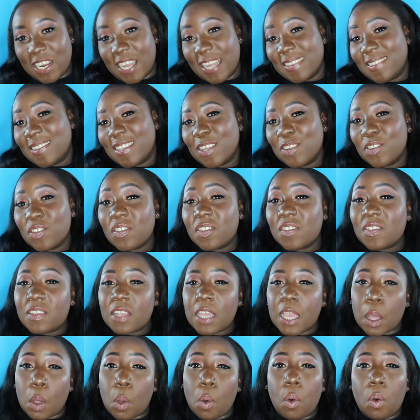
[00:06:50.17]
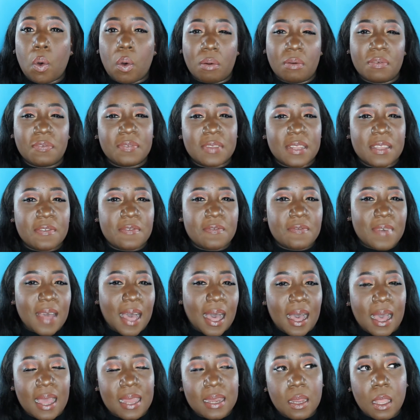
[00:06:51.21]
I tend to take off the
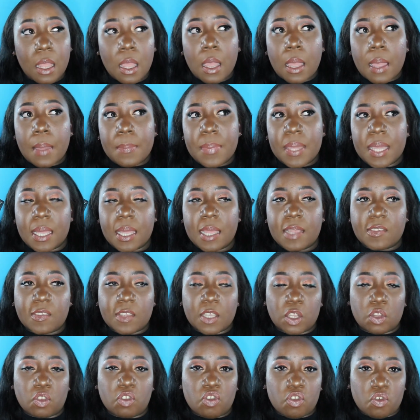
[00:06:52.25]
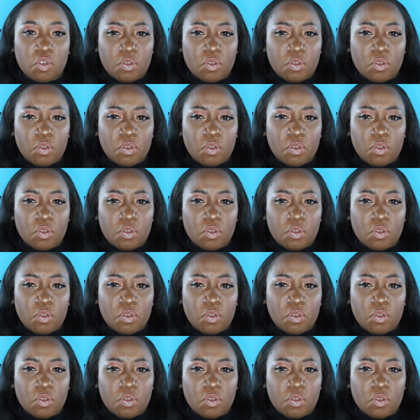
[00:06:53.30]
fan because it